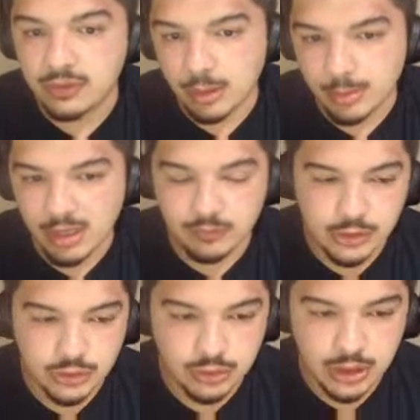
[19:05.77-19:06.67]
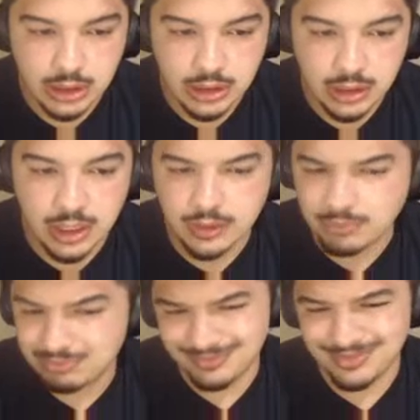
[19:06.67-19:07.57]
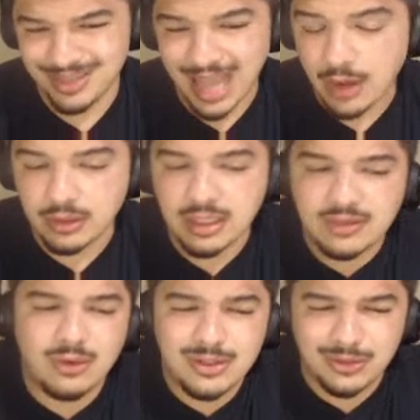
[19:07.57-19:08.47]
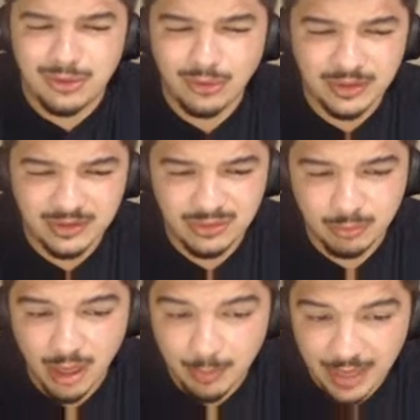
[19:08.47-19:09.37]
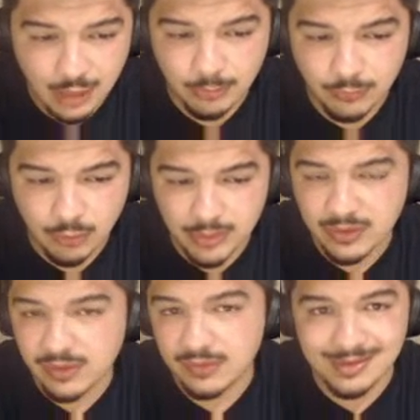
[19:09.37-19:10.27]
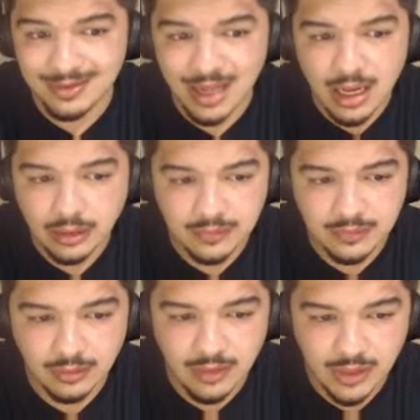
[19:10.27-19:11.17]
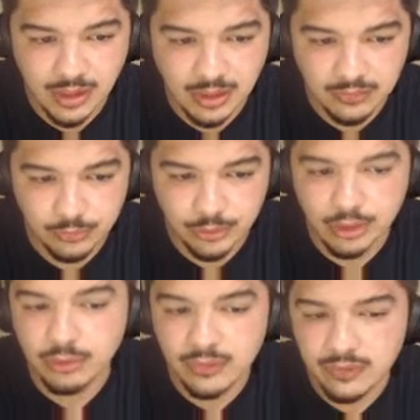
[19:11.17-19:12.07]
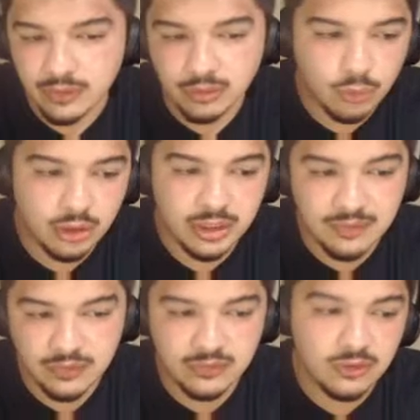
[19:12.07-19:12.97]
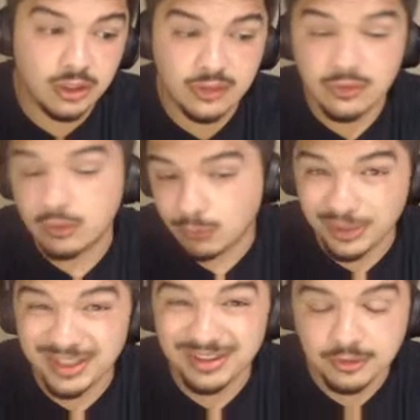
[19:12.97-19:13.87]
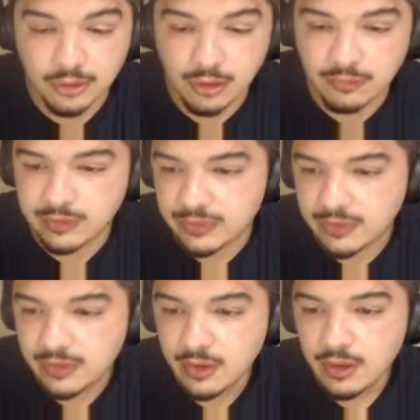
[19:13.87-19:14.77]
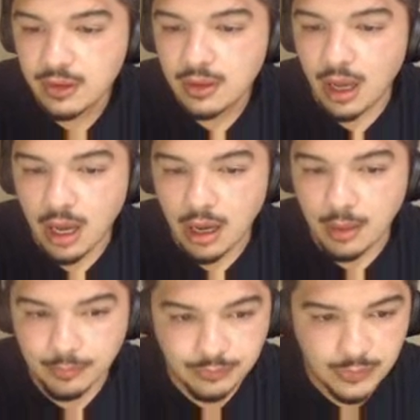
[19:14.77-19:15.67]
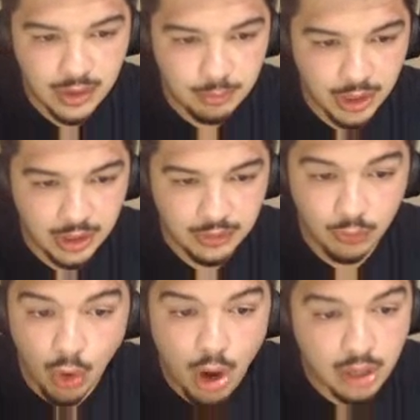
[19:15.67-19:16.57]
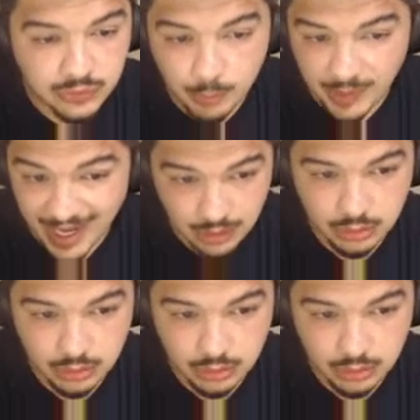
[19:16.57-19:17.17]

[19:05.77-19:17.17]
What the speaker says: coming back from injury, it's hard to call this a bad performance because it's not. It's 11 innings, 3 earned runs, and then 1 iffy start against a really good offense. But the walks are back,